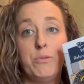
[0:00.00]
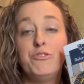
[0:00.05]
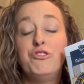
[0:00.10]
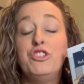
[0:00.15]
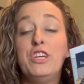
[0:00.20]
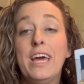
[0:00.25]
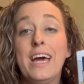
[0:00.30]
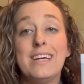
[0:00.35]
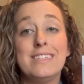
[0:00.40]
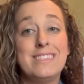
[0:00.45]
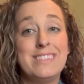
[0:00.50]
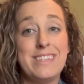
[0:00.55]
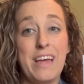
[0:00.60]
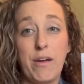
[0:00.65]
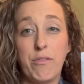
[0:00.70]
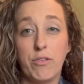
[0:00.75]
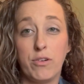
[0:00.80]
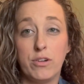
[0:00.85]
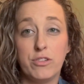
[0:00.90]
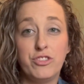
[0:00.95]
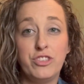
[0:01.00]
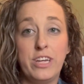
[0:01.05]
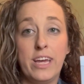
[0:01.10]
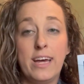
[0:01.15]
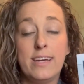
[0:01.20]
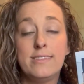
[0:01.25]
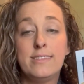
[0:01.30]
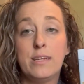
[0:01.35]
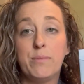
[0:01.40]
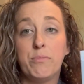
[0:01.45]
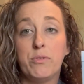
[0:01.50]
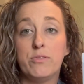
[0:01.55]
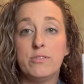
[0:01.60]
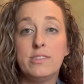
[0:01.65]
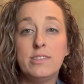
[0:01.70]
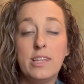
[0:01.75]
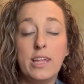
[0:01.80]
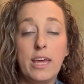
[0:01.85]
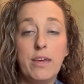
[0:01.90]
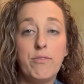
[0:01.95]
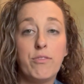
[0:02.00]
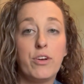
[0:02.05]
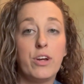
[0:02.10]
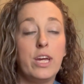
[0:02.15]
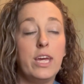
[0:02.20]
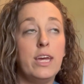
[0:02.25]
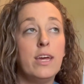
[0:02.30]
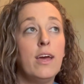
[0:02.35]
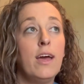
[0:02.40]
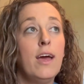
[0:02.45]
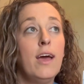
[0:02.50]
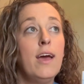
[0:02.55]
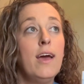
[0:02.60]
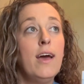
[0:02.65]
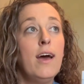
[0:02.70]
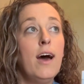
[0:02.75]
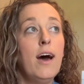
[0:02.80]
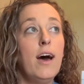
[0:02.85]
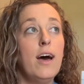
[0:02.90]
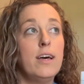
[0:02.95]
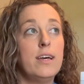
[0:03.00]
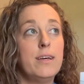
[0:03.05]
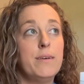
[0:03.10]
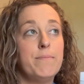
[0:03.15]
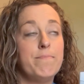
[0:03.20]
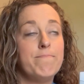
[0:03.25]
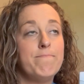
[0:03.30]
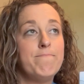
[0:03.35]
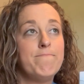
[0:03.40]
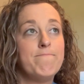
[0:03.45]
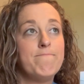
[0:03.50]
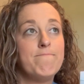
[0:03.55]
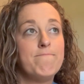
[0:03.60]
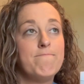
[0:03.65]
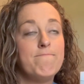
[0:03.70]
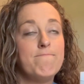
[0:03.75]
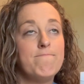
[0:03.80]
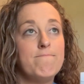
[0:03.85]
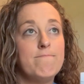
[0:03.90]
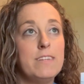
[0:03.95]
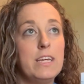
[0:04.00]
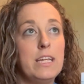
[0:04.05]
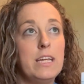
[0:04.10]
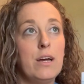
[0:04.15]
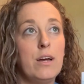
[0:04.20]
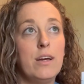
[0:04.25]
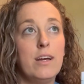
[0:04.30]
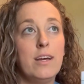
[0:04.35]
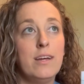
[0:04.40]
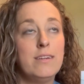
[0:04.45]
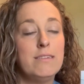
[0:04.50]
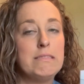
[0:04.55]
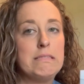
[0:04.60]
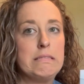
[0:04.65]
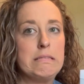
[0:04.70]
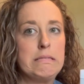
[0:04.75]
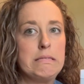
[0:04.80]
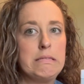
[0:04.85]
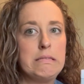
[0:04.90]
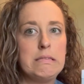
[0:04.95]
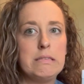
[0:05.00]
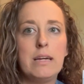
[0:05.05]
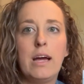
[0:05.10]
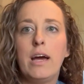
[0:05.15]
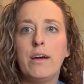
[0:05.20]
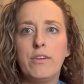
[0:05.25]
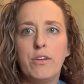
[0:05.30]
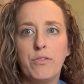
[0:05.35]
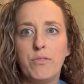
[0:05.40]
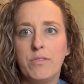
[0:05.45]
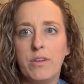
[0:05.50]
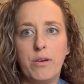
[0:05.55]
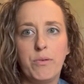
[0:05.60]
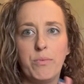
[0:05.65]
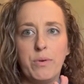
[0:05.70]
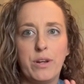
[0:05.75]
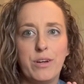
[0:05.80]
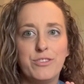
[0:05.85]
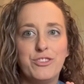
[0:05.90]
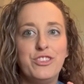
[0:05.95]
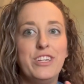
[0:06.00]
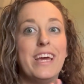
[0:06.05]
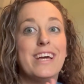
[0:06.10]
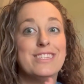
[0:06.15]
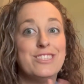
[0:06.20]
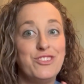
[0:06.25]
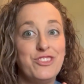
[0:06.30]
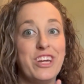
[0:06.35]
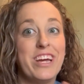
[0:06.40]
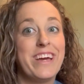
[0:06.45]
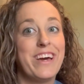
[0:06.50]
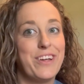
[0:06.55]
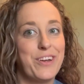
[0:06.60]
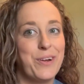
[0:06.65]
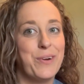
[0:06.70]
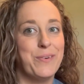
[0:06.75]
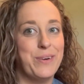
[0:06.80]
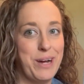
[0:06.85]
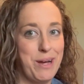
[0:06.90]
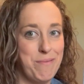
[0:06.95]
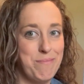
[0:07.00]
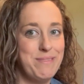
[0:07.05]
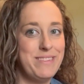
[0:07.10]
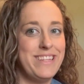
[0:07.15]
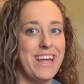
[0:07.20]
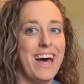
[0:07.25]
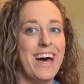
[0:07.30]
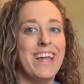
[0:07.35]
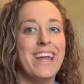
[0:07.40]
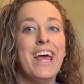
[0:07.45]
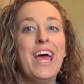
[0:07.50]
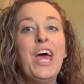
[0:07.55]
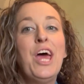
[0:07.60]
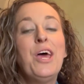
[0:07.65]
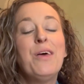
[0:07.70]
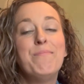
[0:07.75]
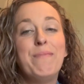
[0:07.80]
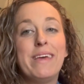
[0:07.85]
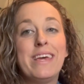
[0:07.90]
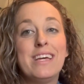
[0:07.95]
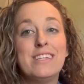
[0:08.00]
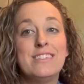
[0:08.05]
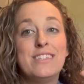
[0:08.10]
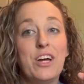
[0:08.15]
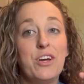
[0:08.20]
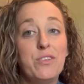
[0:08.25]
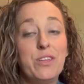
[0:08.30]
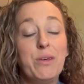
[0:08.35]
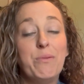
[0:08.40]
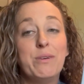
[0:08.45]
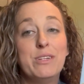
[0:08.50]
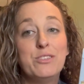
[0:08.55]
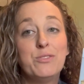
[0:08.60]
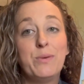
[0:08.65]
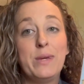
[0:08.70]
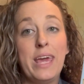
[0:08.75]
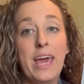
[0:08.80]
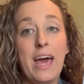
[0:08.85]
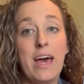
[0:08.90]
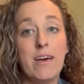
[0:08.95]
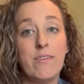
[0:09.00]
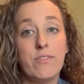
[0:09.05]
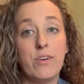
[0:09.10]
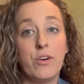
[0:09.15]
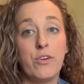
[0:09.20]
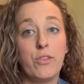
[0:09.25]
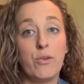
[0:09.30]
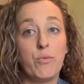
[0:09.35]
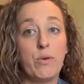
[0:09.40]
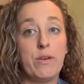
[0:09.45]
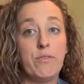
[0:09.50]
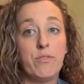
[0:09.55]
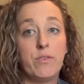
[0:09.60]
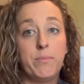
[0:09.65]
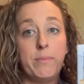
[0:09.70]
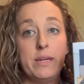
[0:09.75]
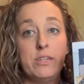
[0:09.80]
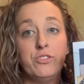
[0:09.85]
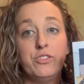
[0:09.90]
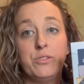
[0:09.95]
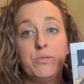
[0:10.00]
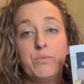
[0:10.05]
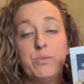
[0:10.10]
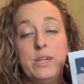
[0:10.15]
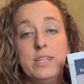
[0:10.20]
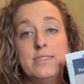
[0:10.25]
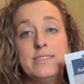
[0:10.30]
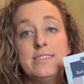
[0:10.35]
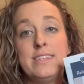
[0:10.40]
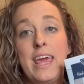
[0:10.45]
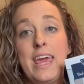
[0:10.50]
She has several. She has some on slavery, and I don't know what else she has. Check out her website, because the only ones we have are the Reformation ones.